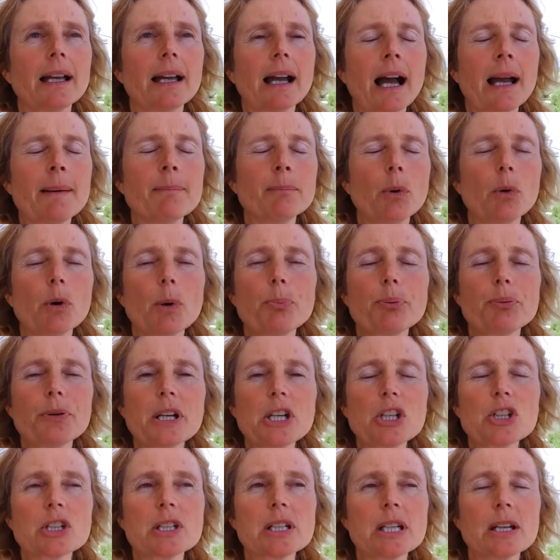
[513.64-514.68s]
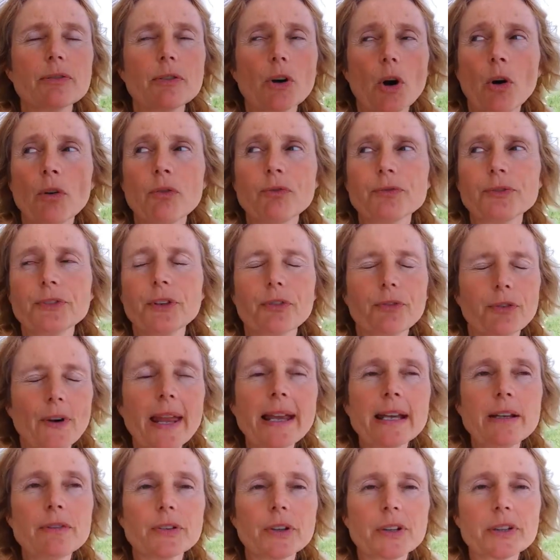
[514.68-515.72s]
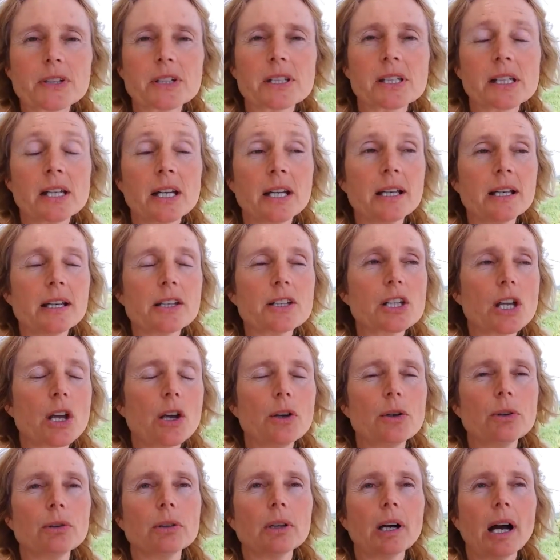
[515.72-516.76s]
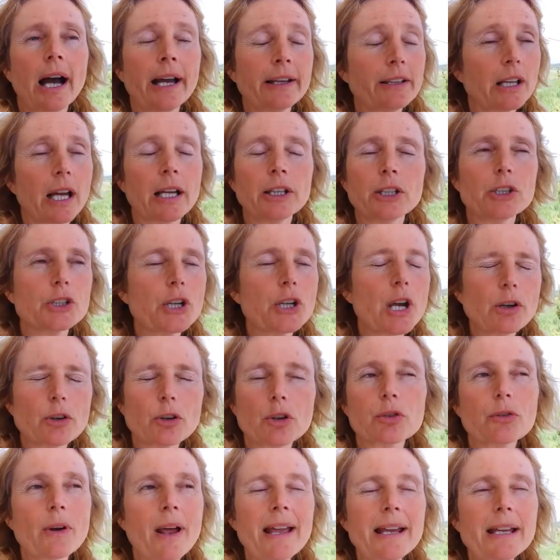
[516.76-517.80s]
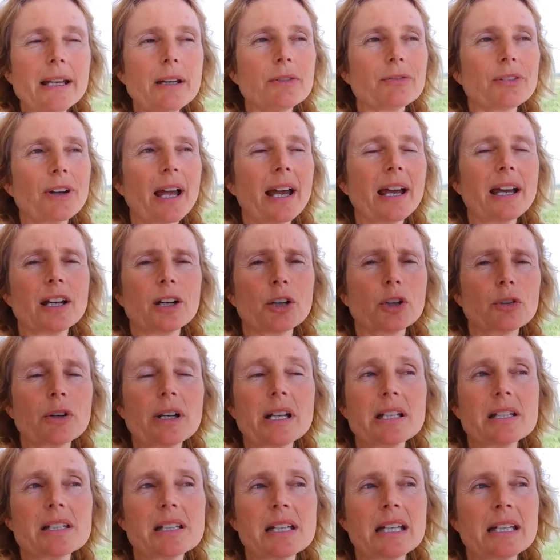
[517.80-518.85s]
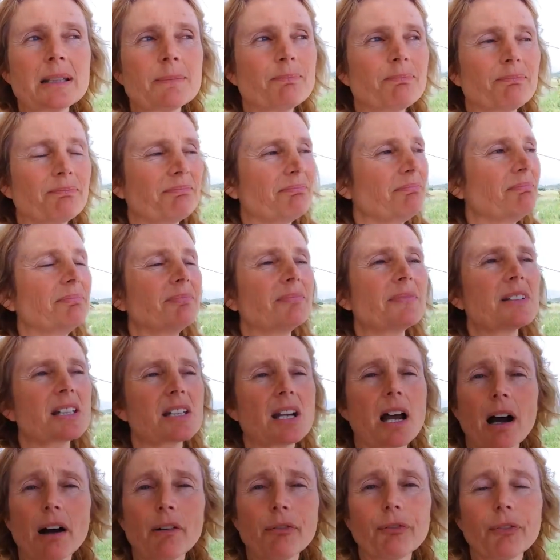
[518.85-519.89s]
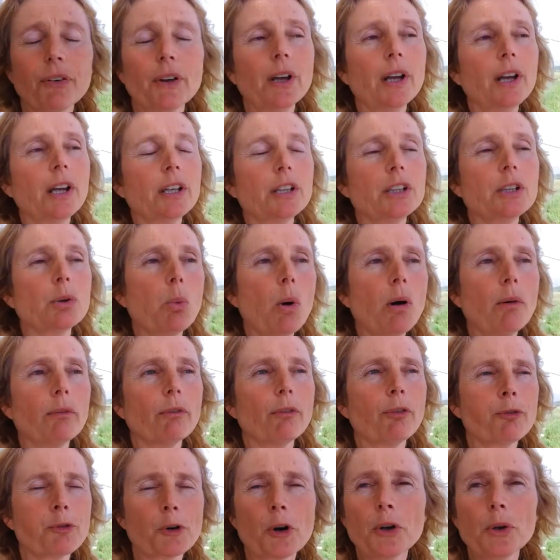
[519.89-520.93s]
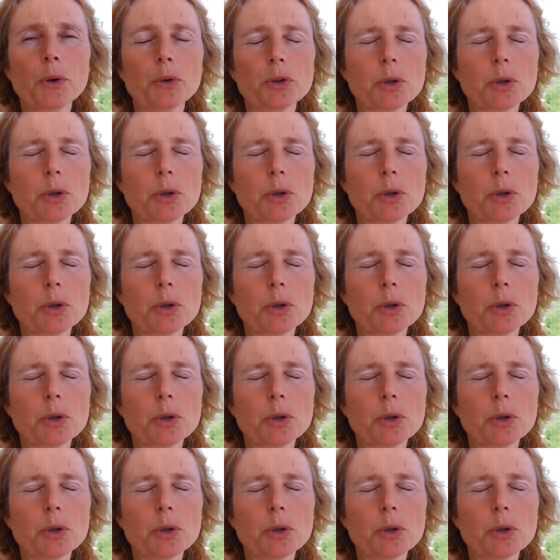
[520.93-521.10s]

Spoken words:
I'm more appreciative of the flavours. So and you don't crave like greasy stuff. You want fruit.